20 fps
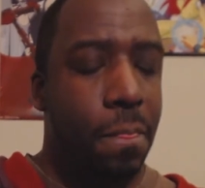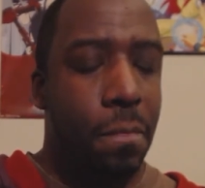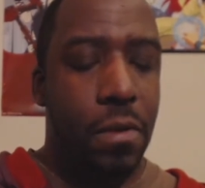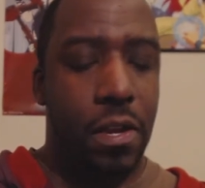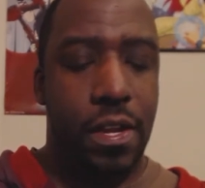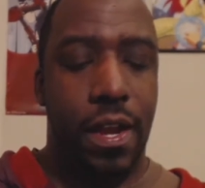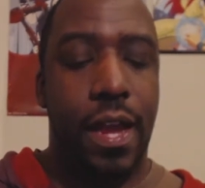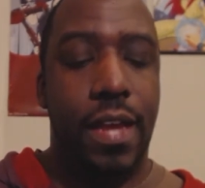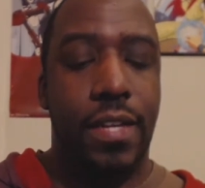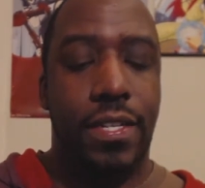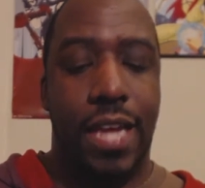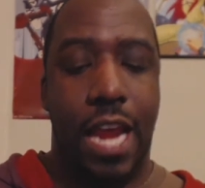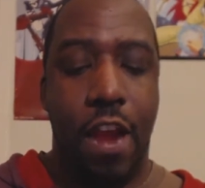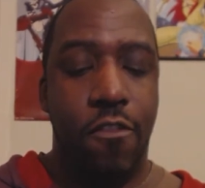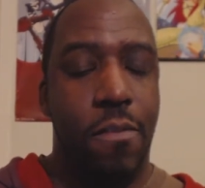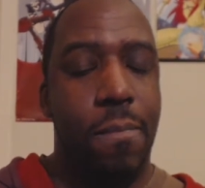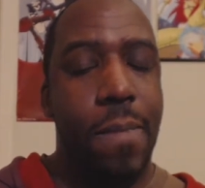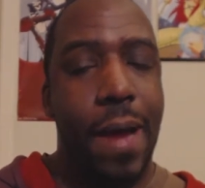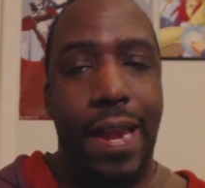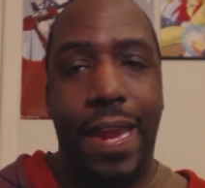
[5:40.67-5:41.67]
because
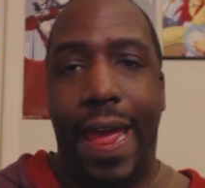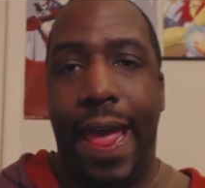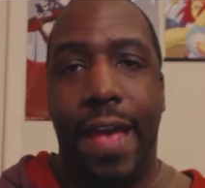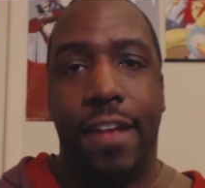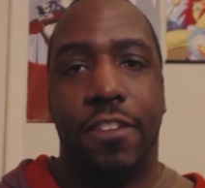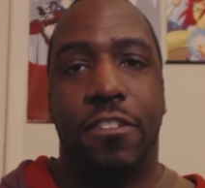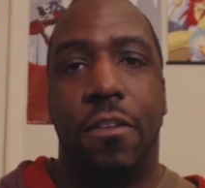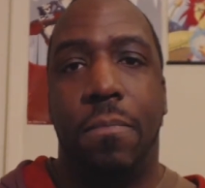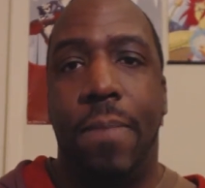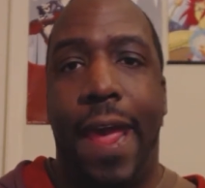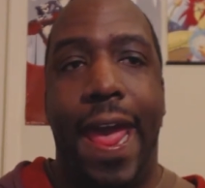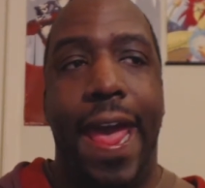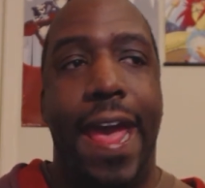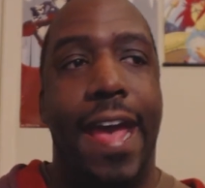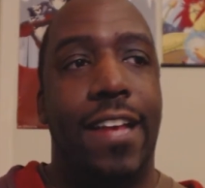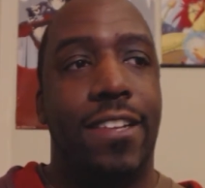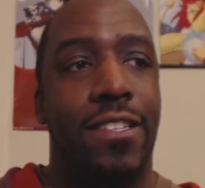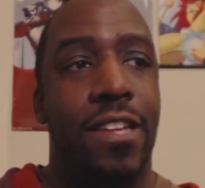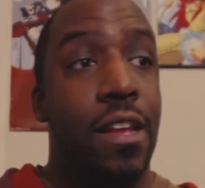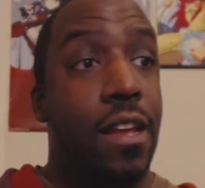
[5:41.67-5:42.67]
everybody has a
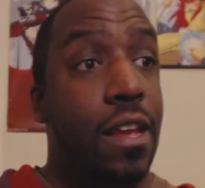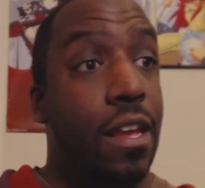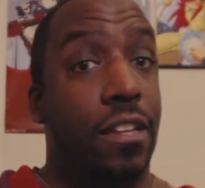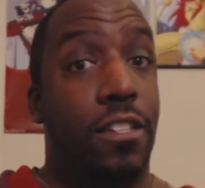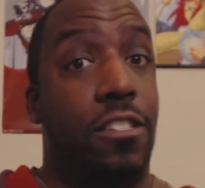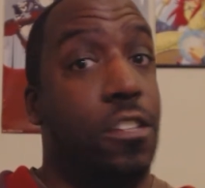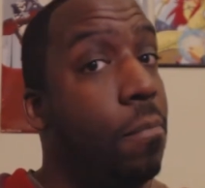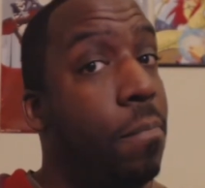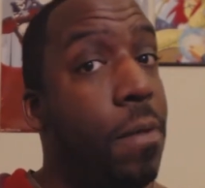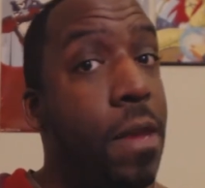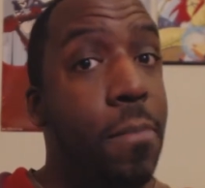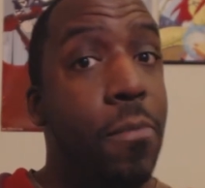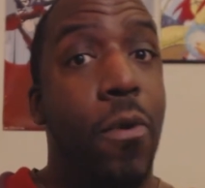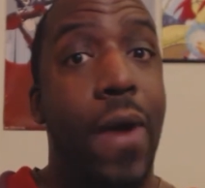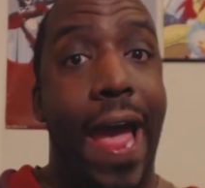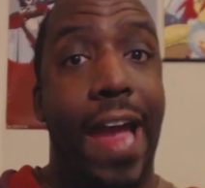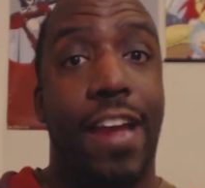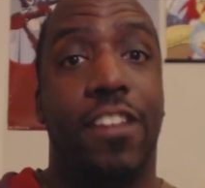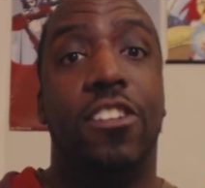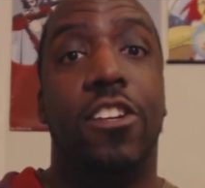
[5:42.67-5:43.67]
past, and some
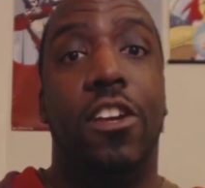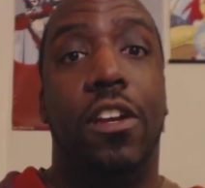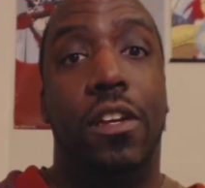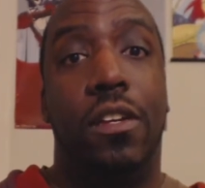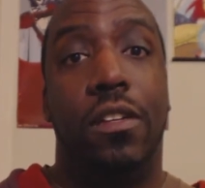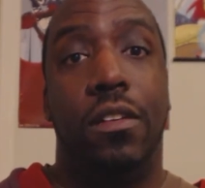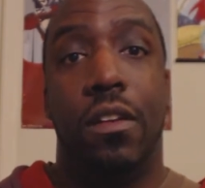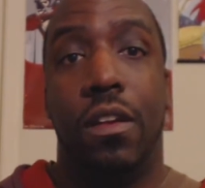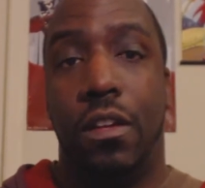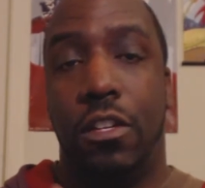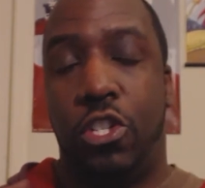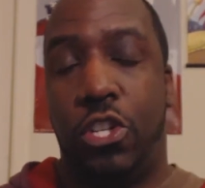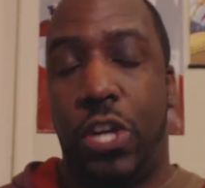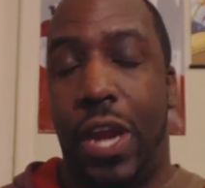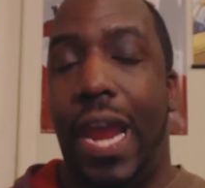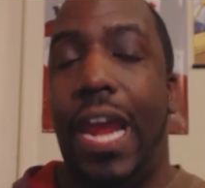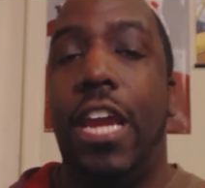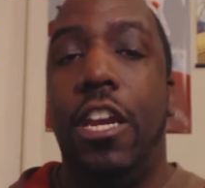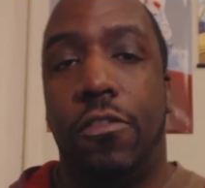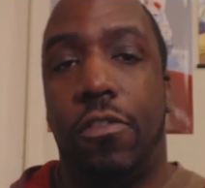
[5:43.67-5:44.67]
people actually
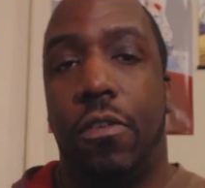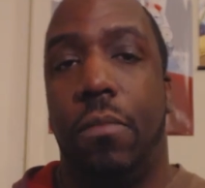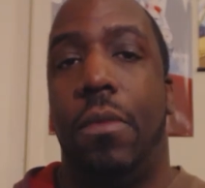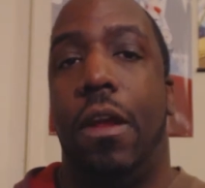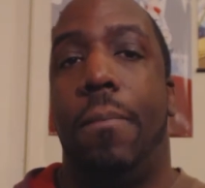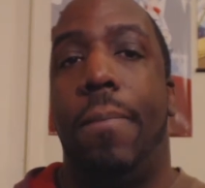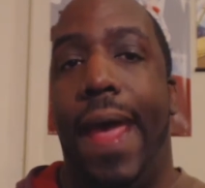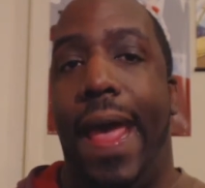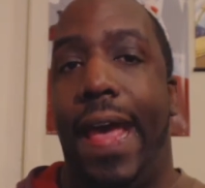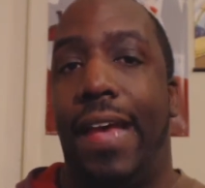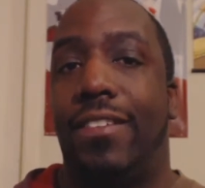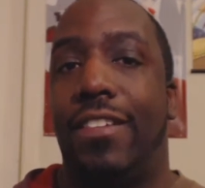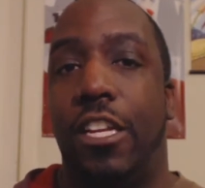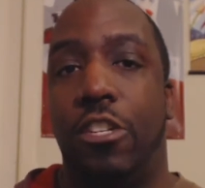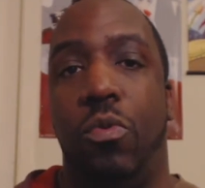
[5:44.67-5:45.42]
change from their past.